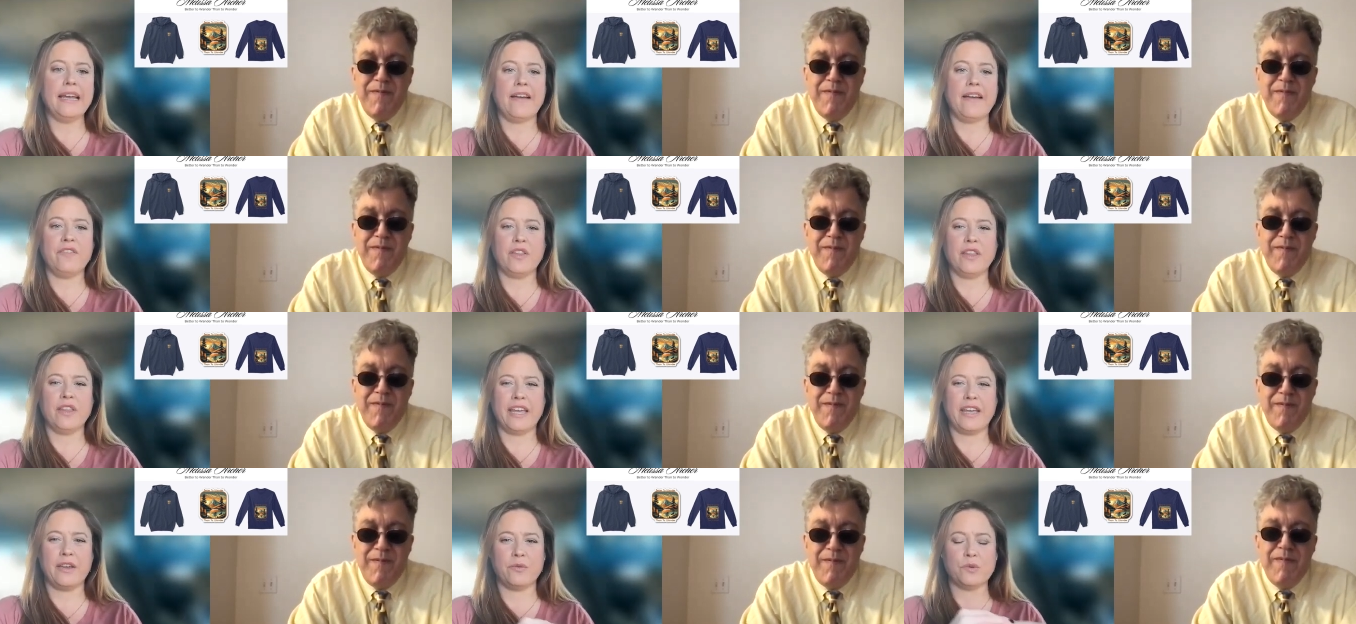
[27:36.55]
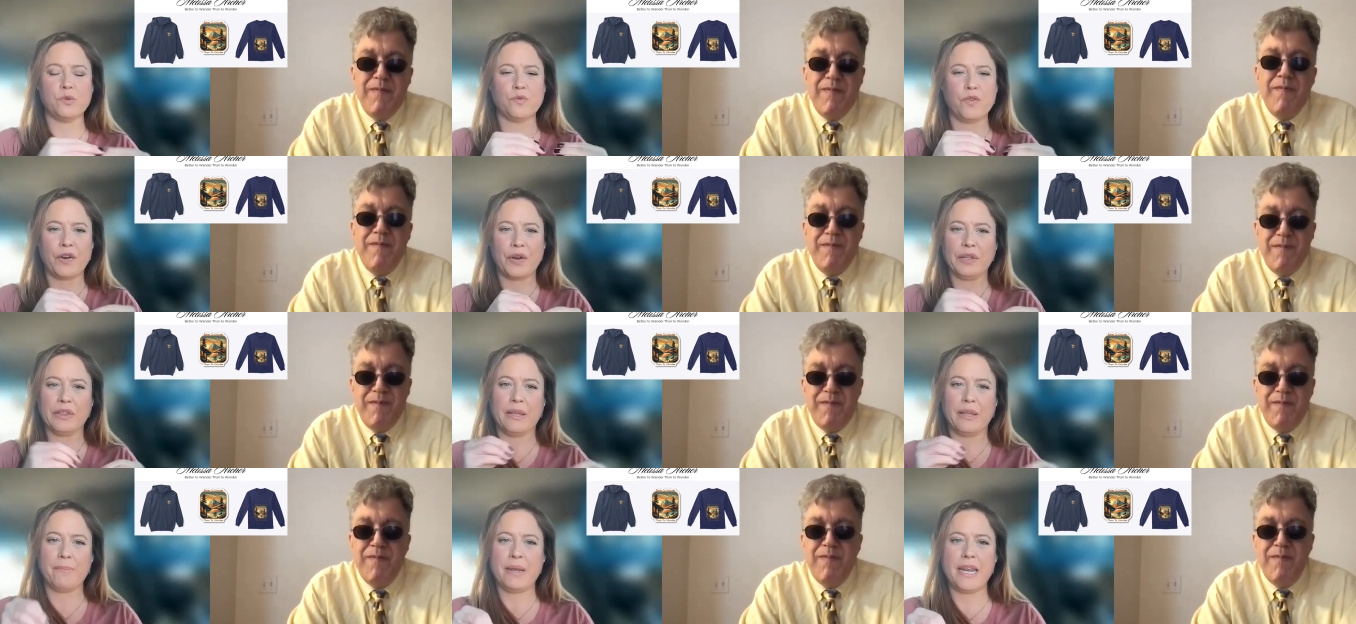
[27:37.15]
Speaker 1: I felt like it was very
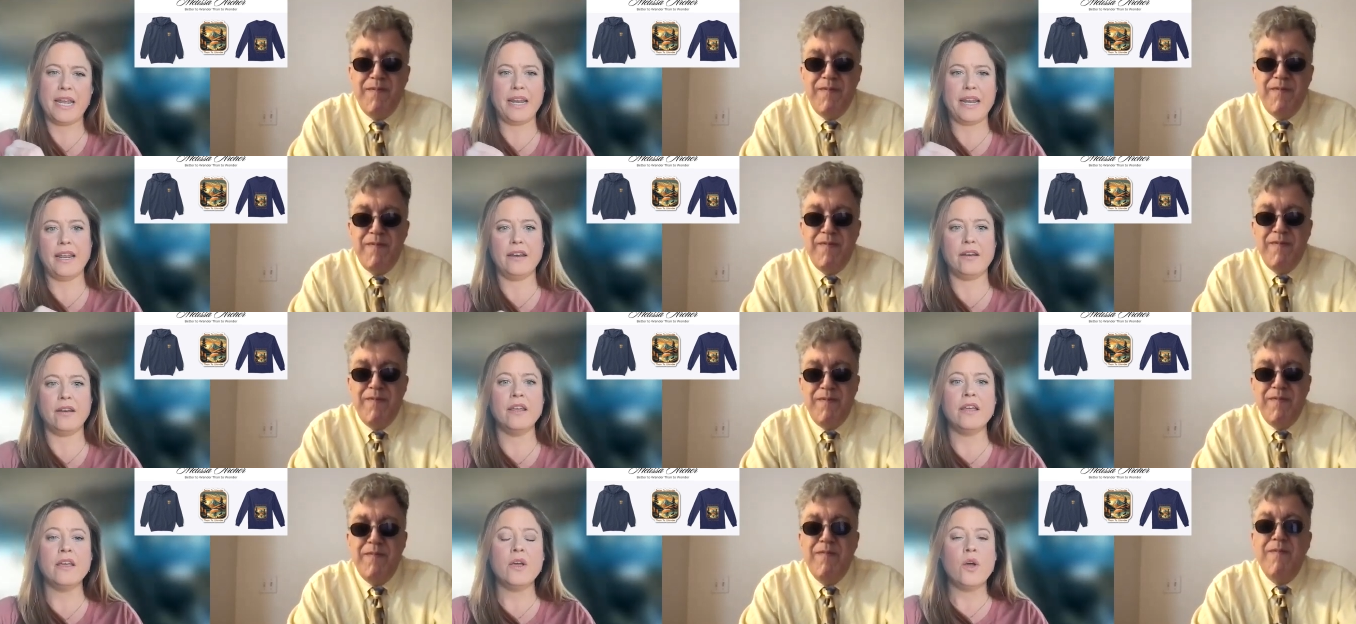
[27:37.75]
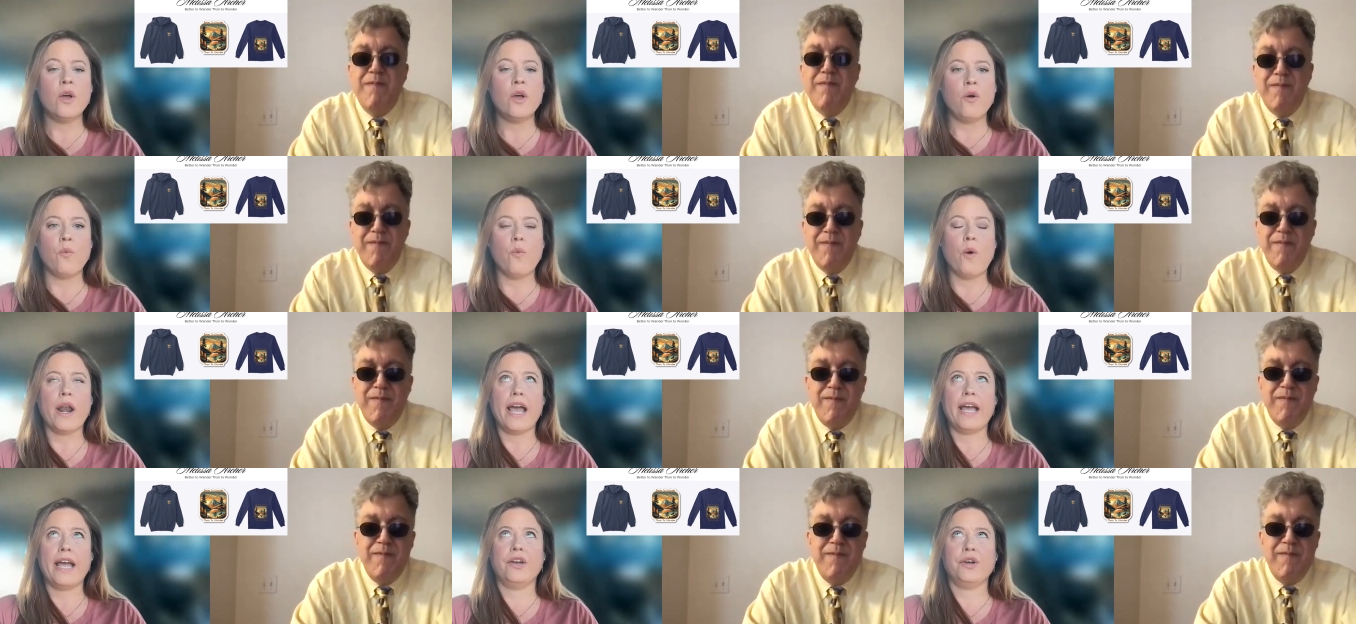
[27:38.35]
limited in what
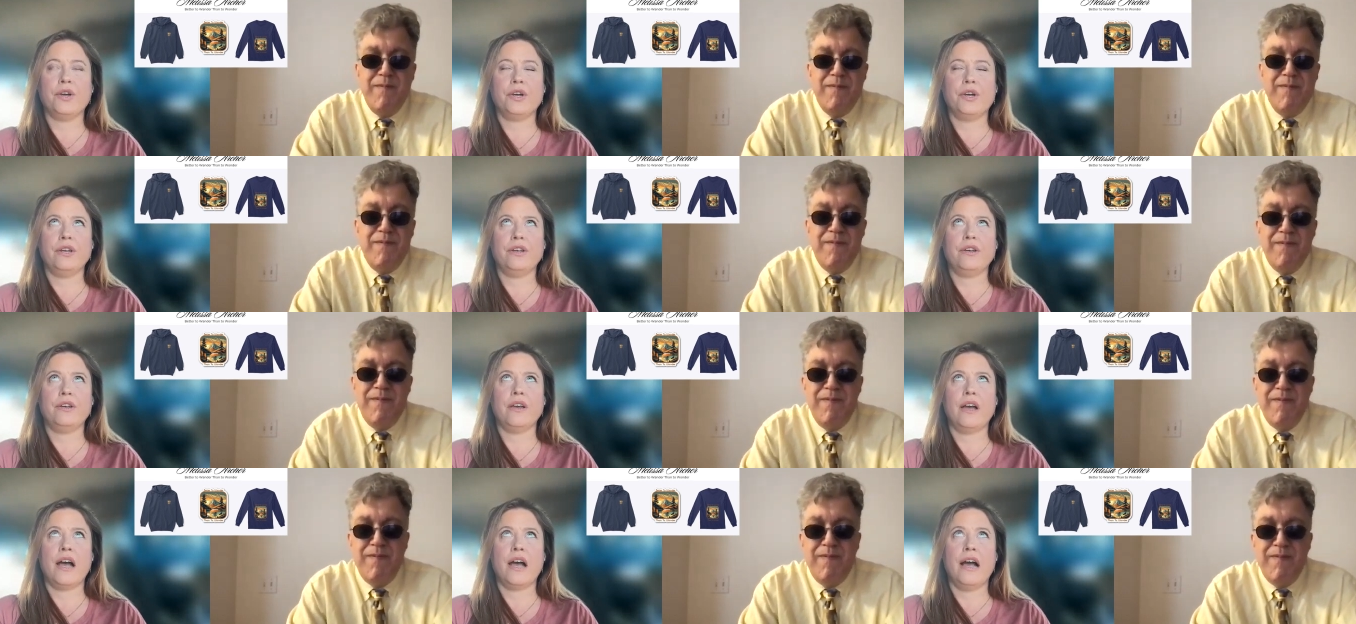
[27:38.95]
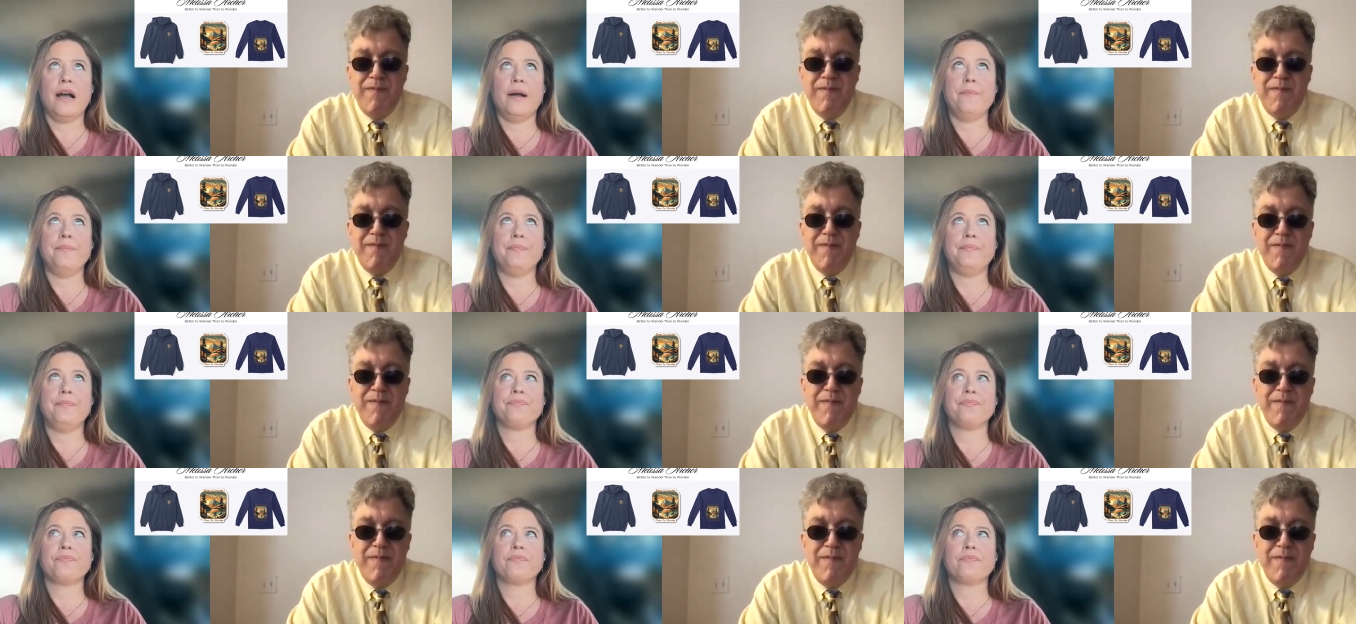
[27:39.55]
I could um,